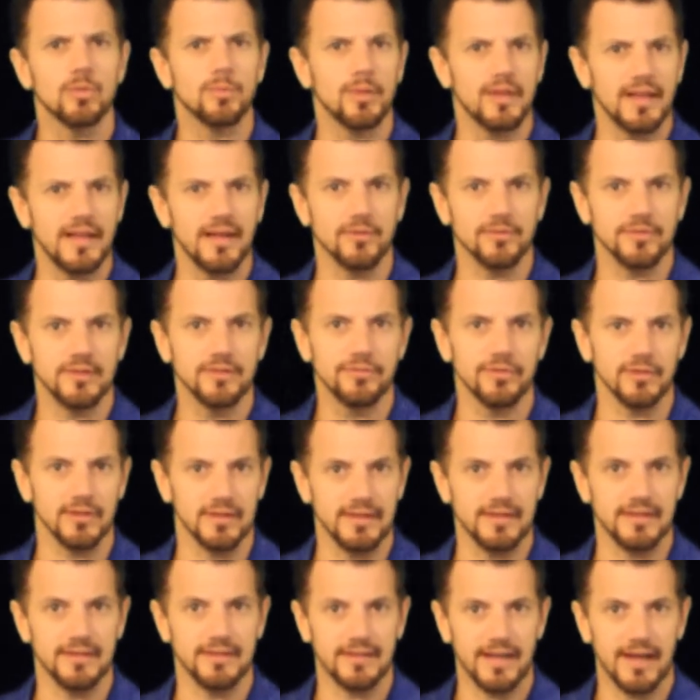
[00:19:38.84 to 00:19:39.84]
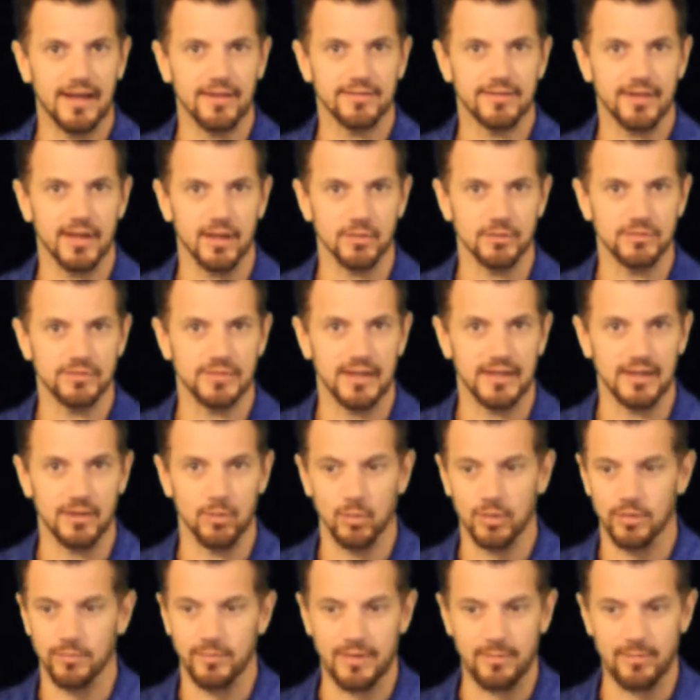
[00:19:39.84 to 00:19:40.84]
play out differently in a downtown
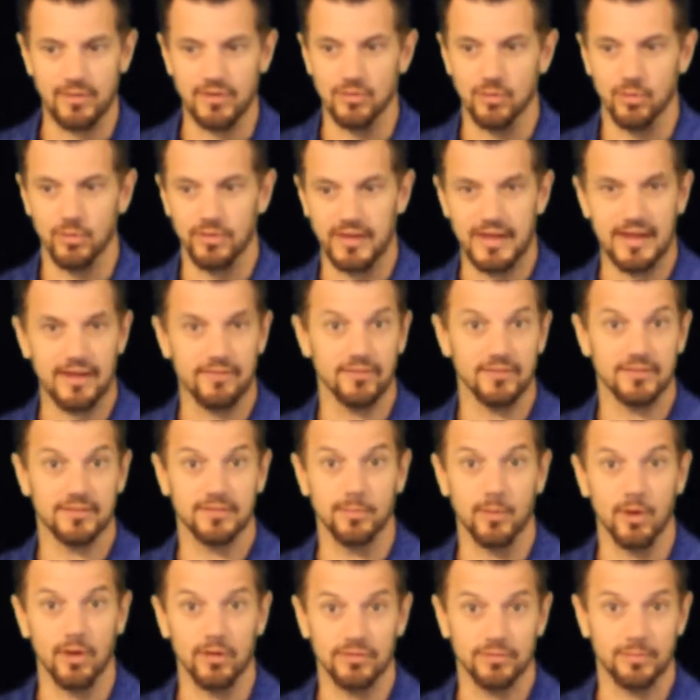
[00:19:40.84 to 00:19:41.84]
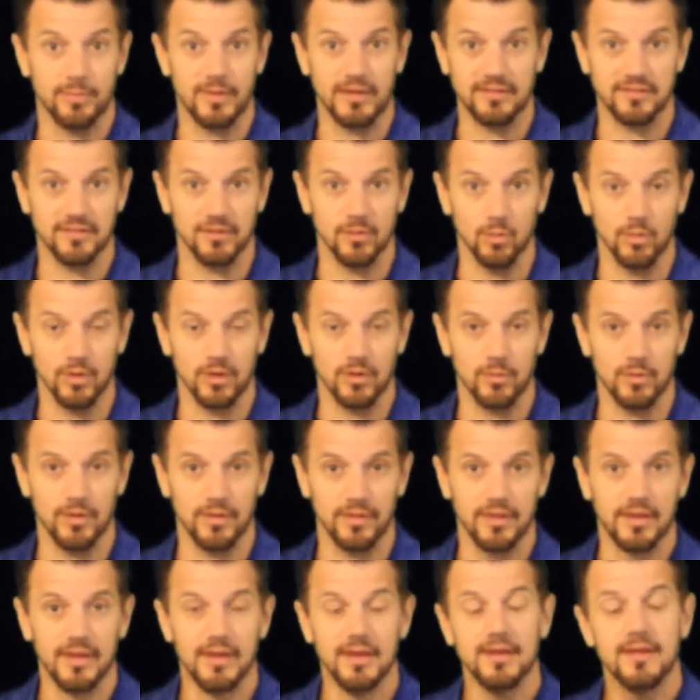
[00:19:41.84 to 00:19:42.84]
setting where maybe you only have a small space to work with.
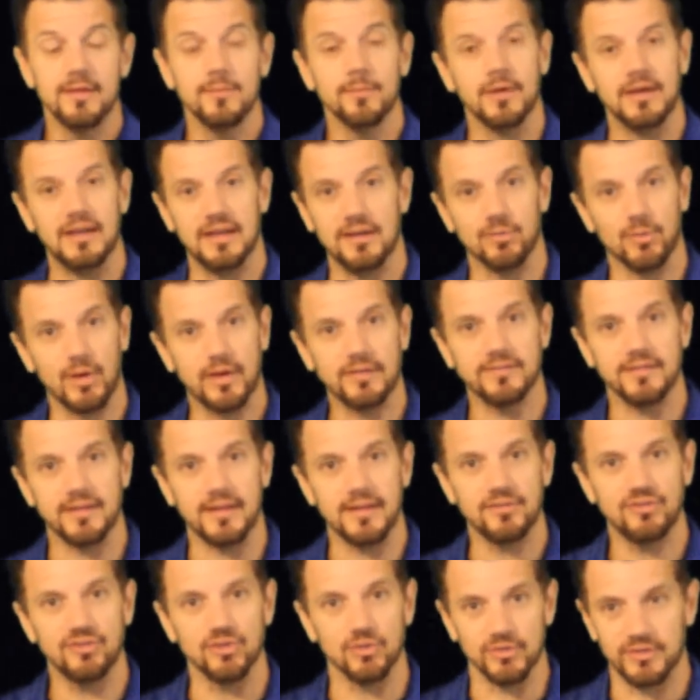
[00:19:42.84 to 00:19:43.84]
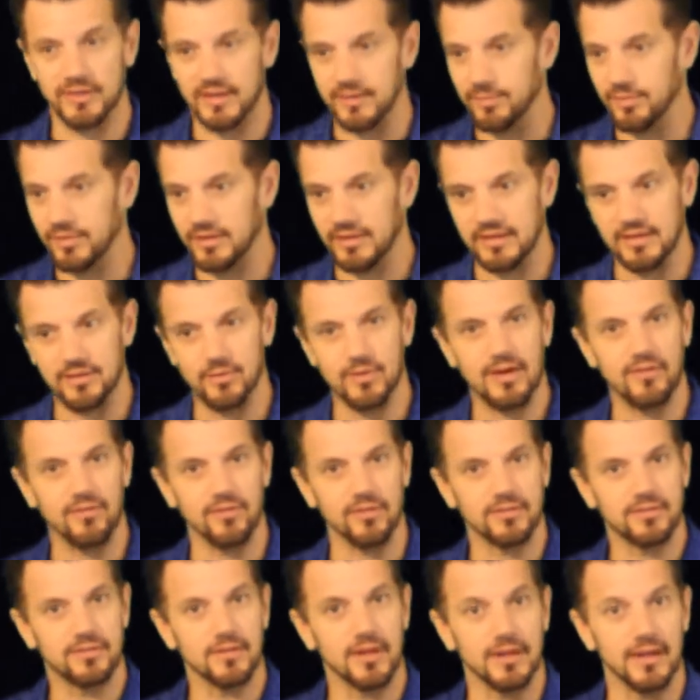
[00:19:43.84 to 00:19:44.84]
But in residential, typically you have
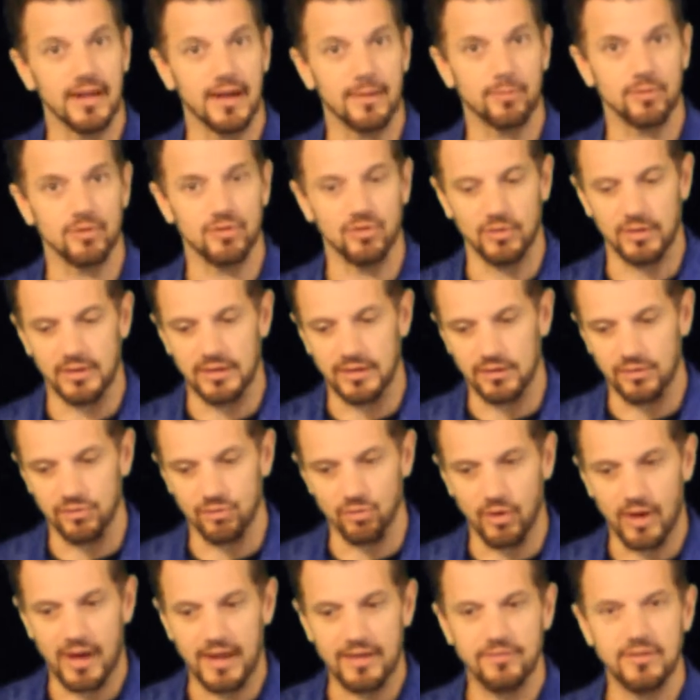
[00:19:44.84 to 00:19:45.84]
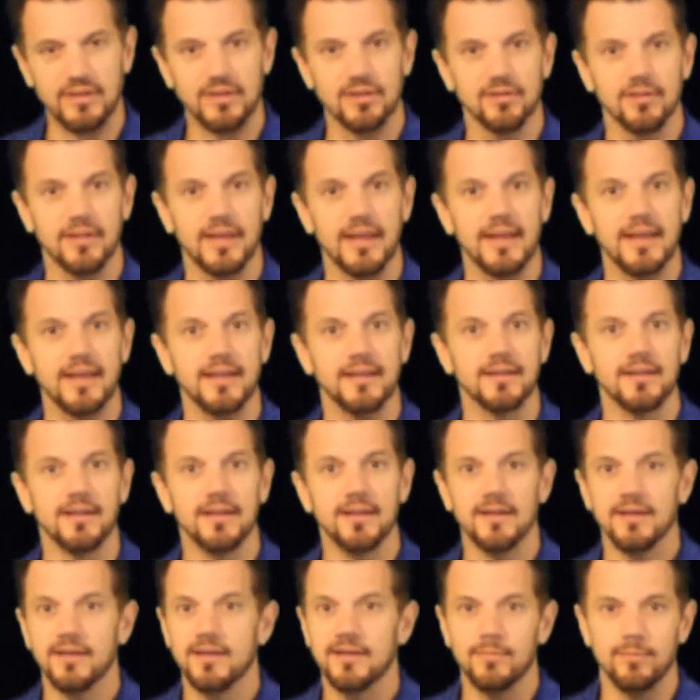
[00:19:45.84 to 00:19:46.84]
an opportunity to drive in your lane,
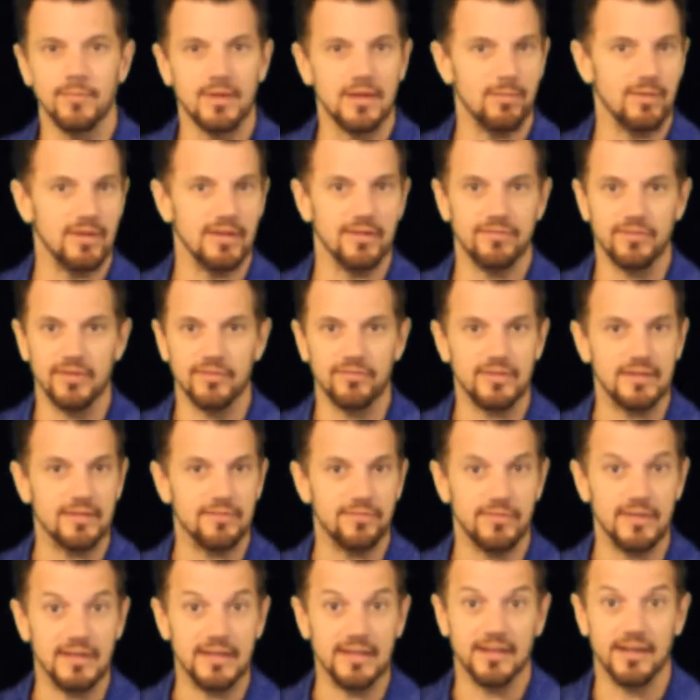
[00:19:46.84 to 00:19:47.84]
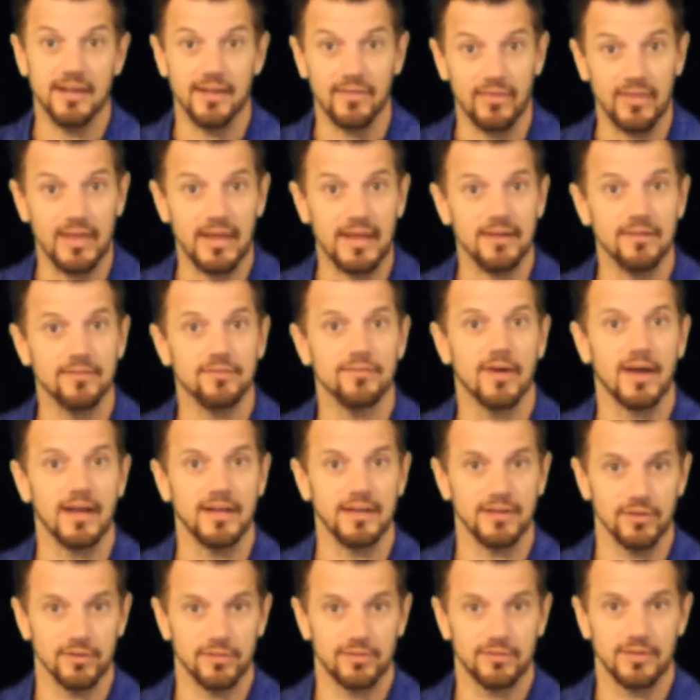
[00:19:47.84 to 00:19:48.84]
maybe 50 feet, and then
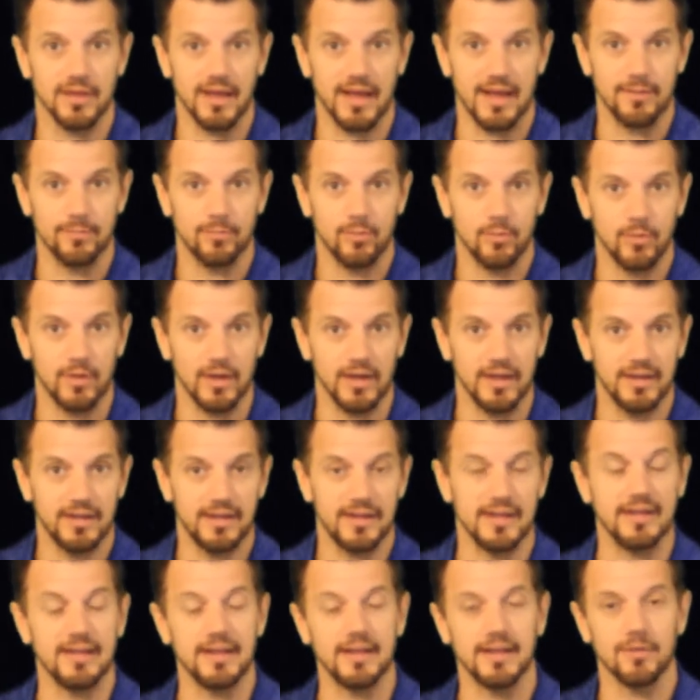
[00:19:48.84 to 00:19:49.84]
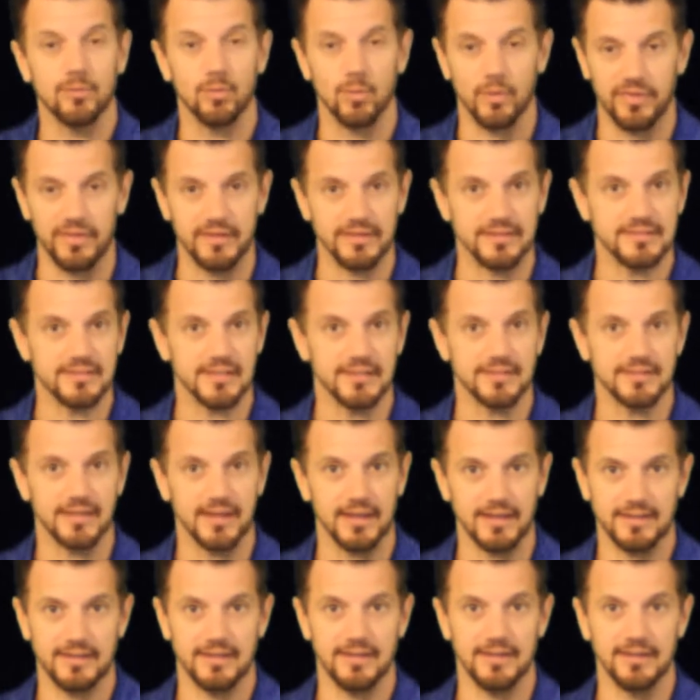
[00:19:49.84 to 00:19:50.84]
find your stop, okay? Getting within 6
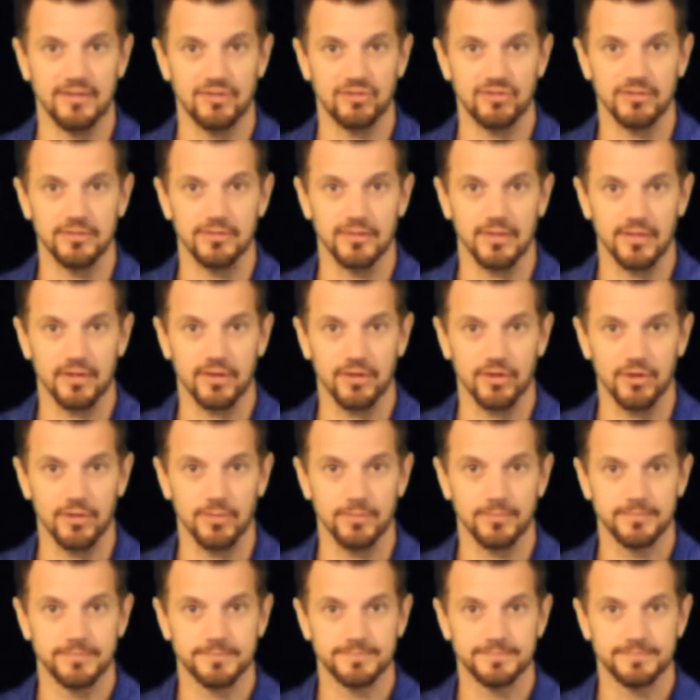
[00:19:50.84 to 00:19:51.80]
to 18 inches of the curb.